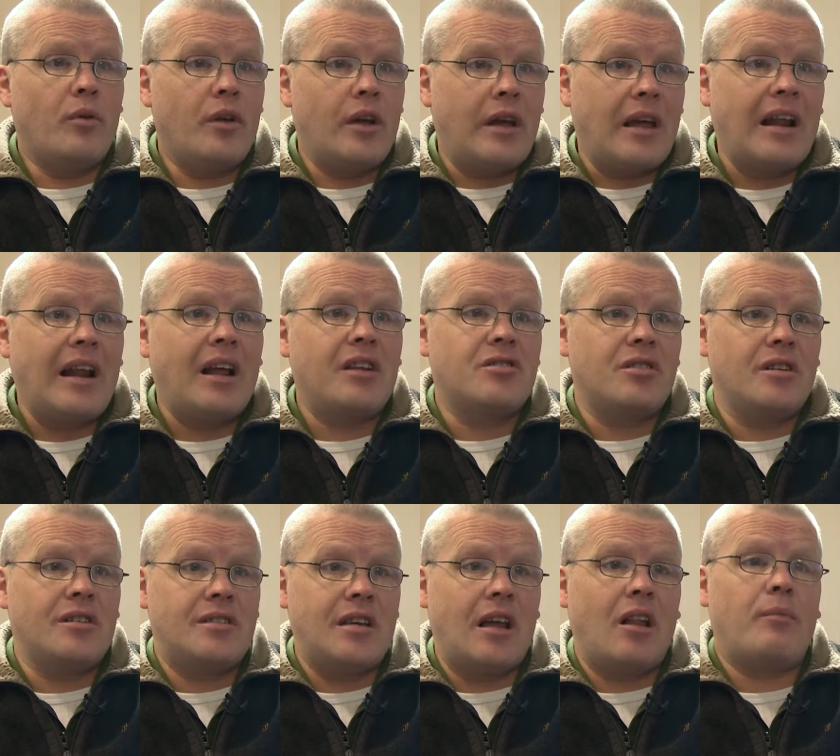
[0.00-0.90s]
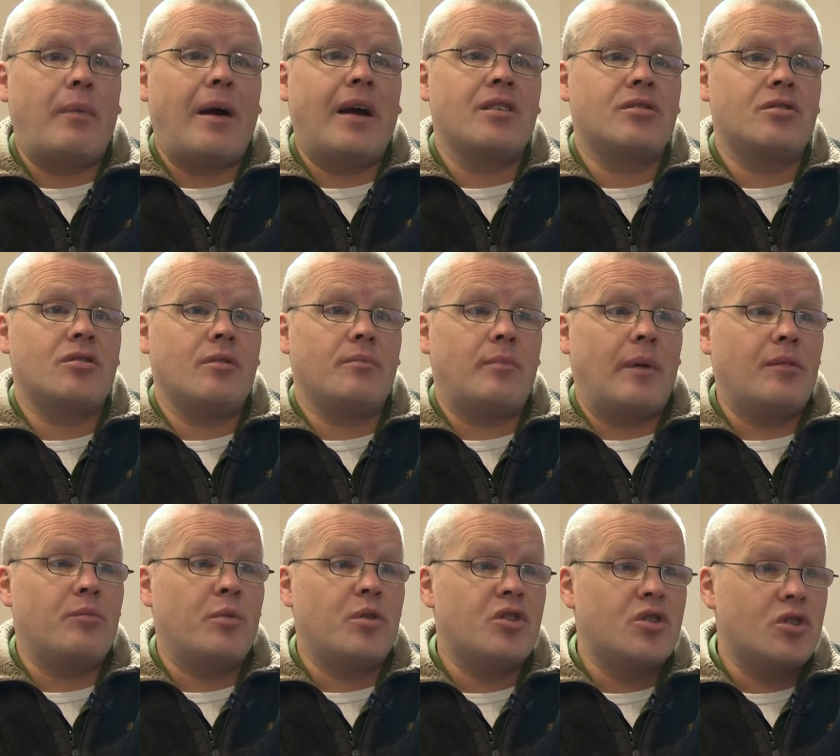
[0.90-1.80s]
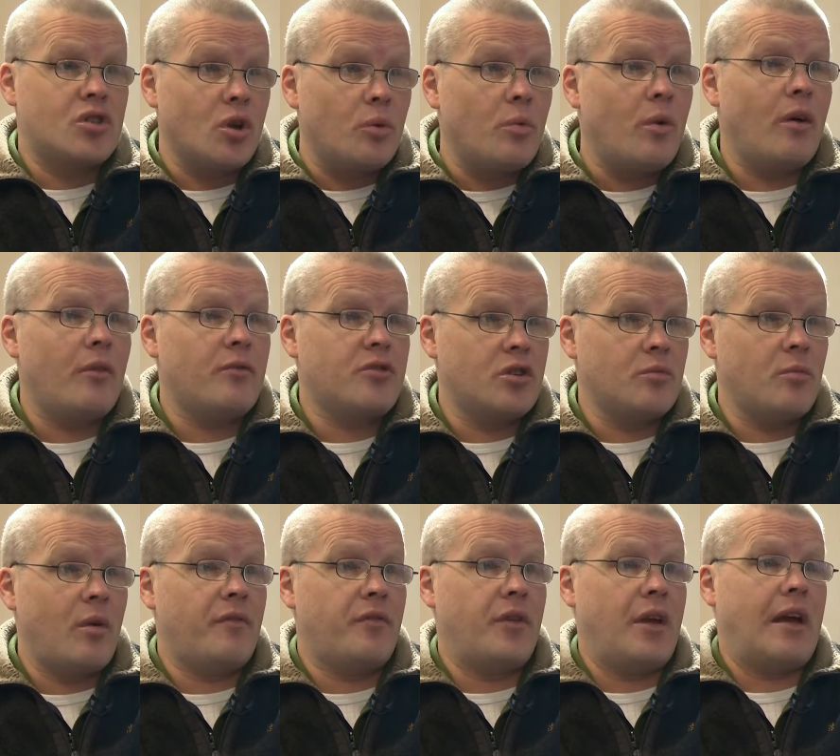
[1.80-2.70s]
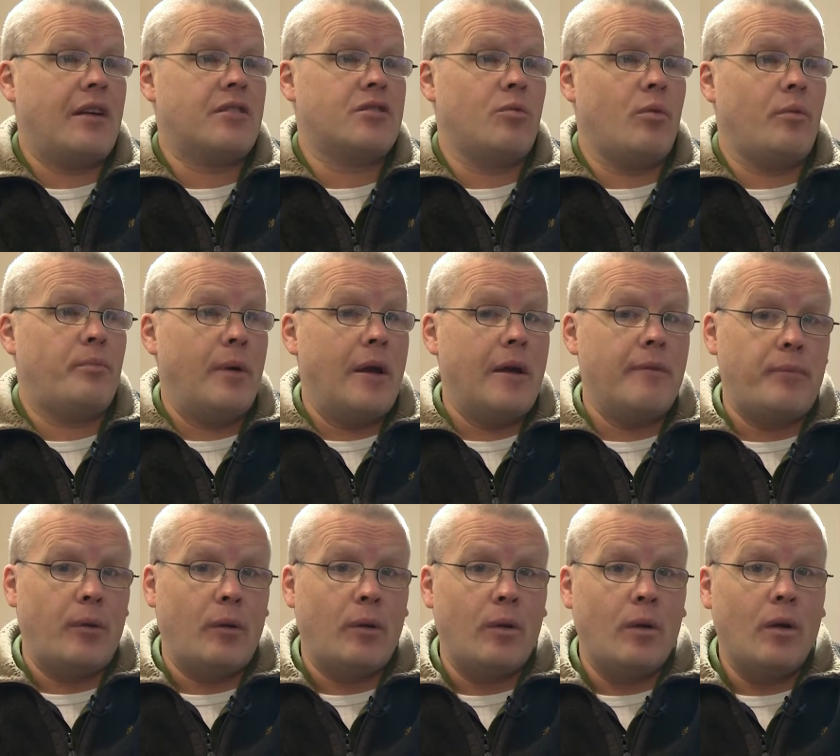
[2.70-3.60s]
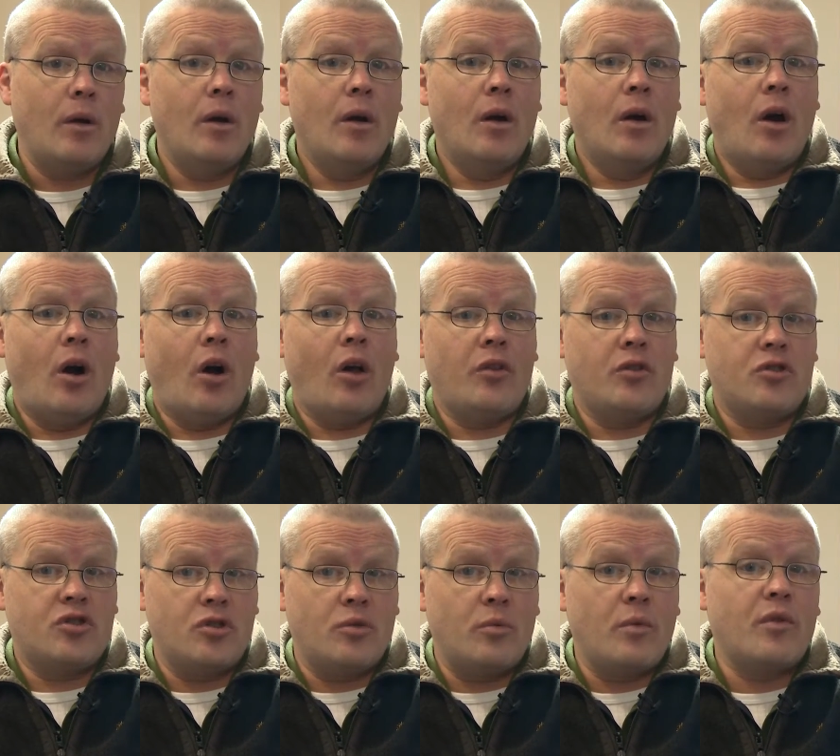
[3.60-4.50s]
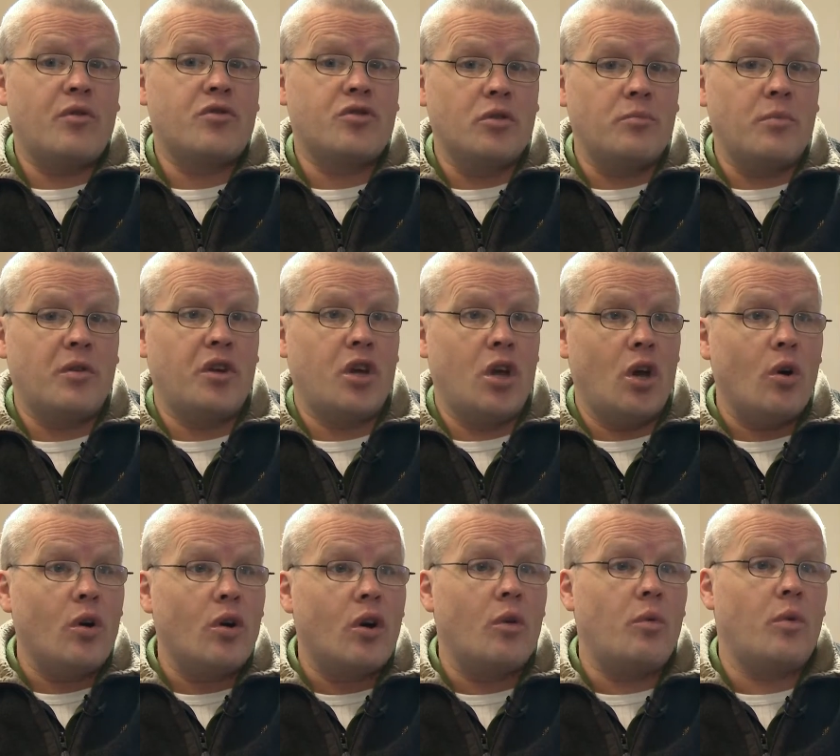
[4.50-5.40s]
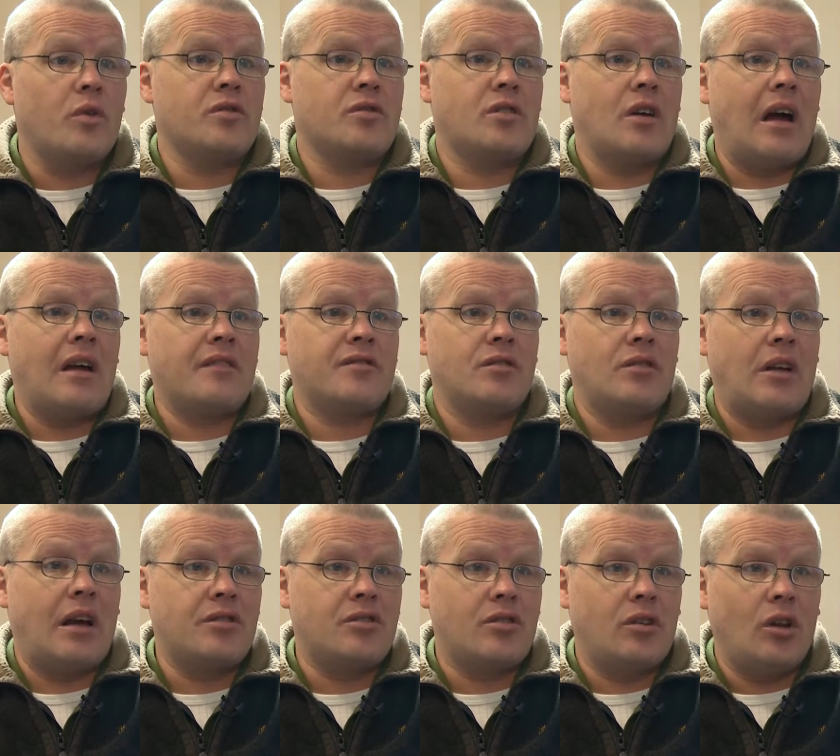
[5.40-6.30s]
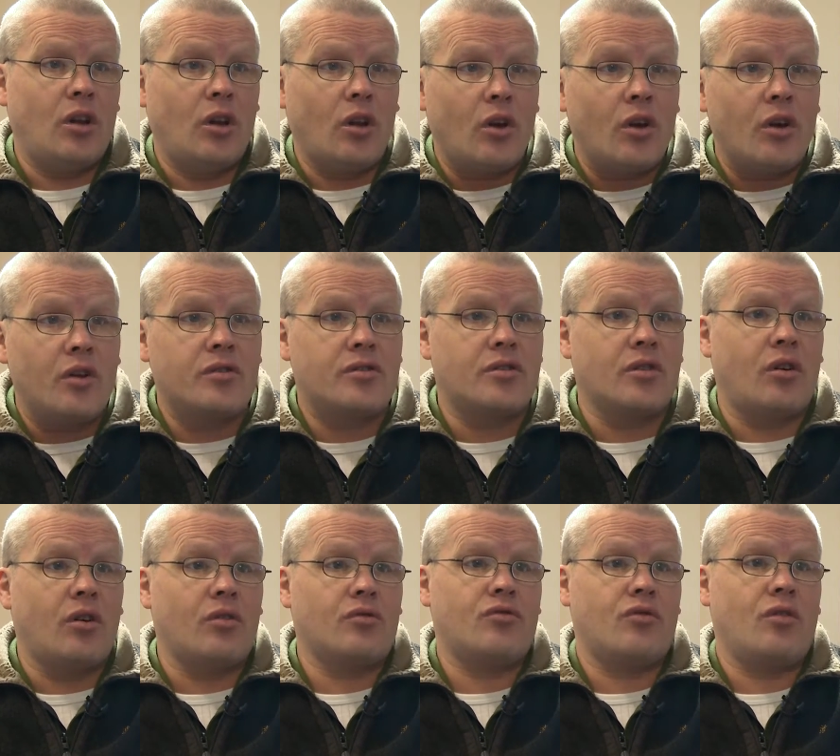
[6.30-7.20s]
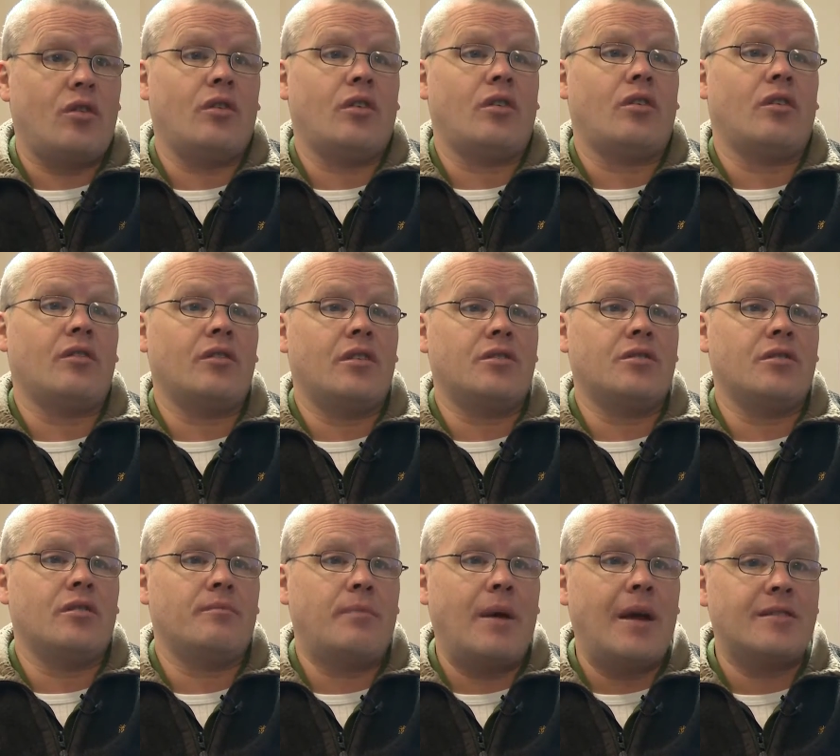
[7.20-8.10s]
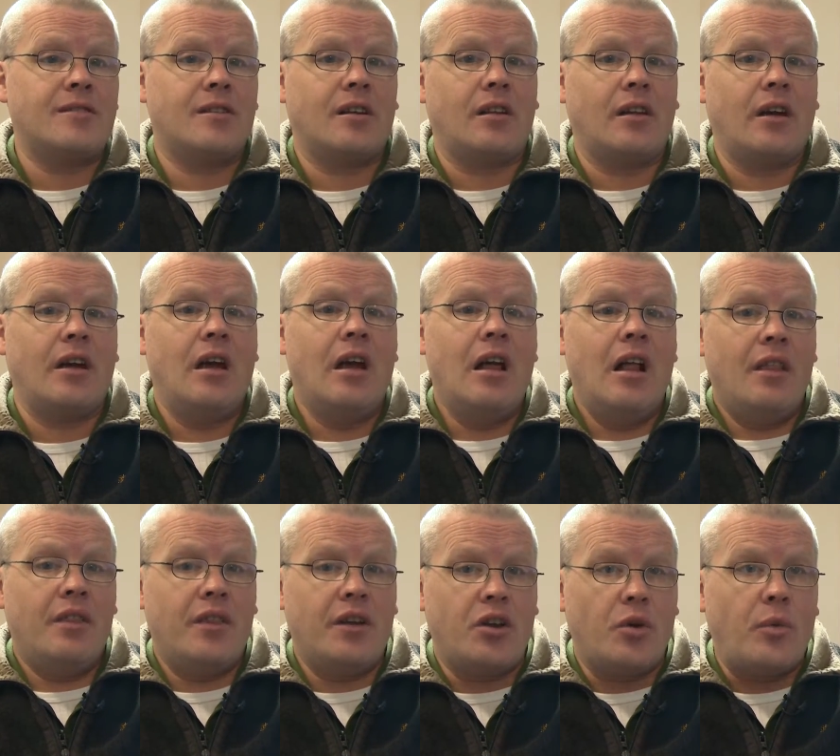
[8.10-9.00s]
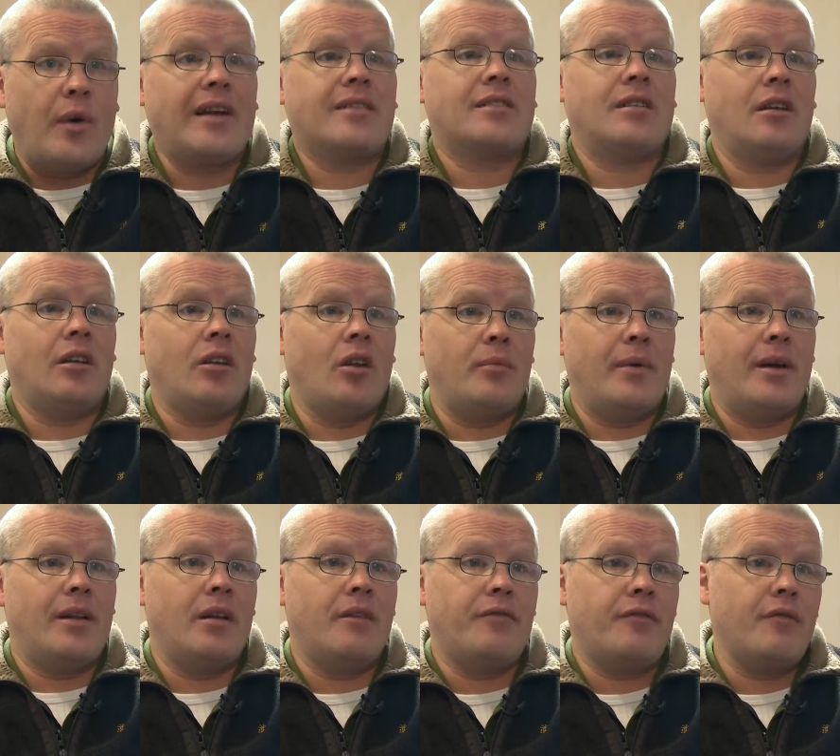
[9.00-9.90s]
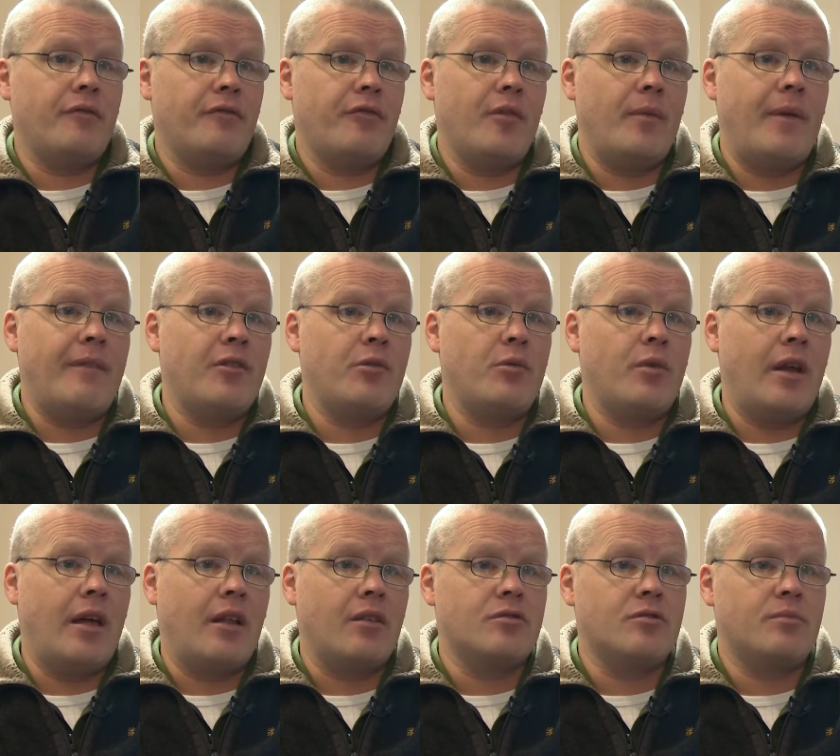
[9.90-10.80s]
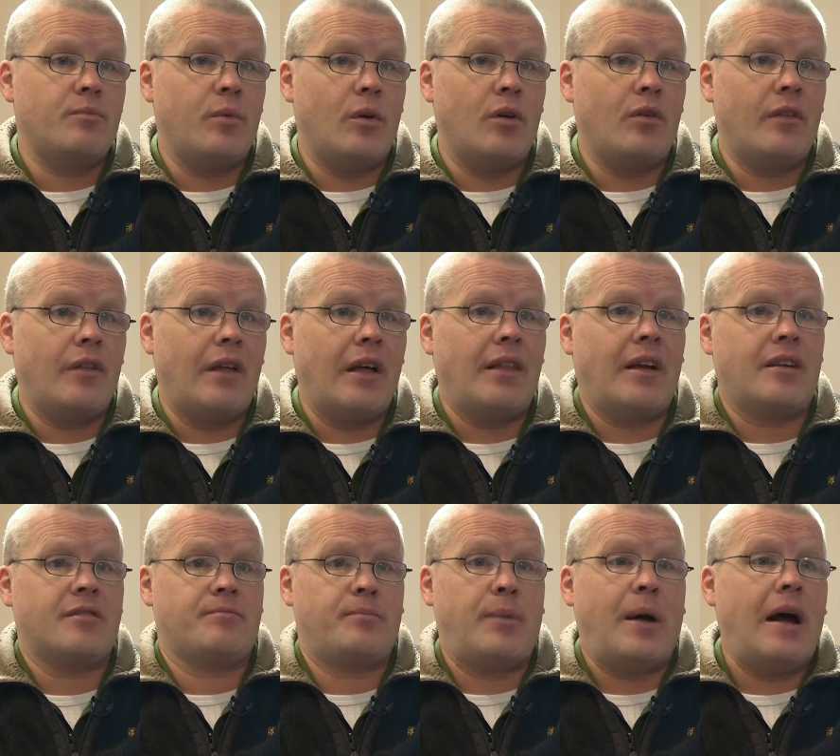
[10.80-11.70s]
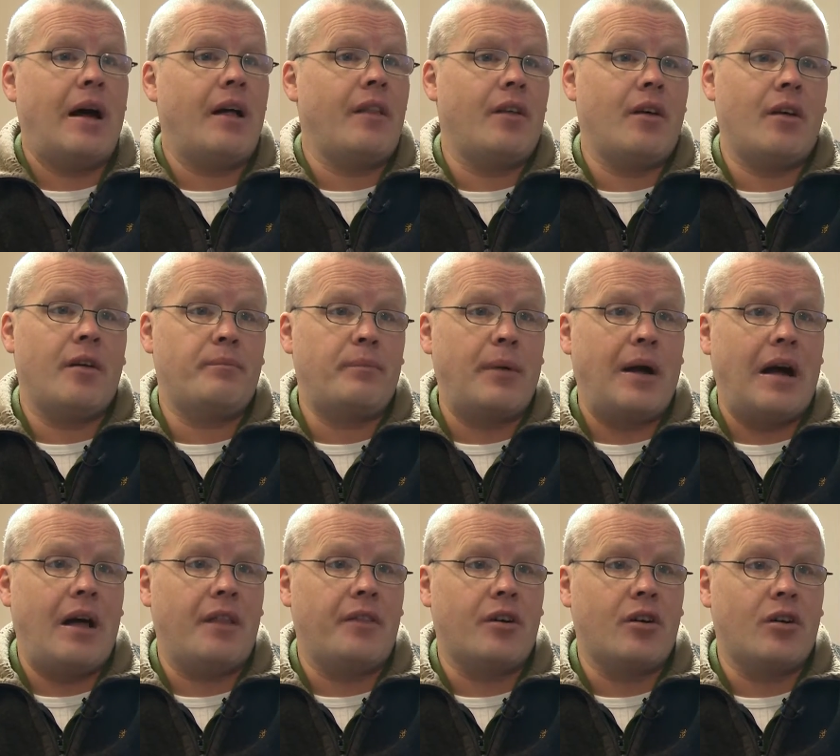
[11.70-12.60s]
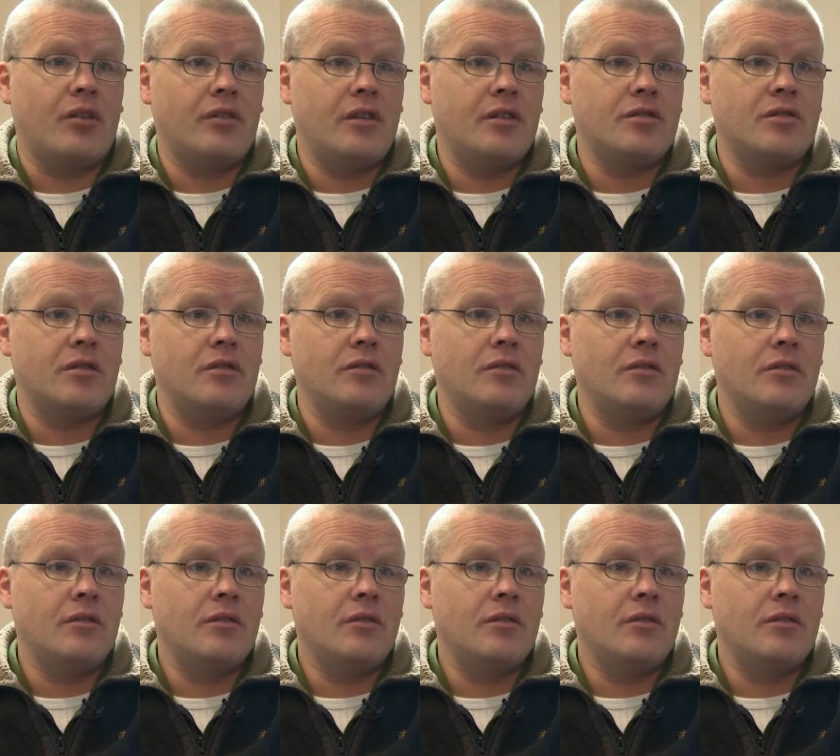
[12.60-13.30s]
you can actually tell with some of the actual people, or some of the younger ones that hasn't actually learnt to control the condition. Basically, they do act a little bit different from everyone else, but that's part of the condition.